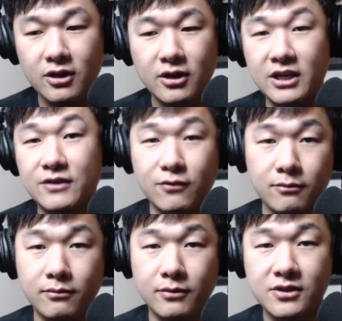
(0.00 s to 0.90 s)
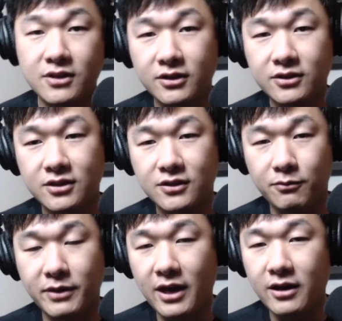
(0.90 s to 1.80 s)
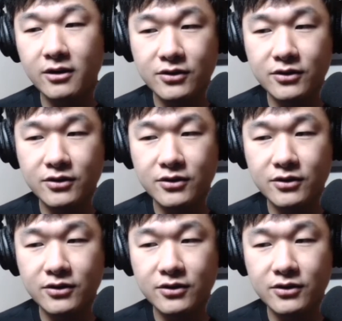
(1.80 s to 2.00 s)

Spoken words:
he's from the six, he's from Canada,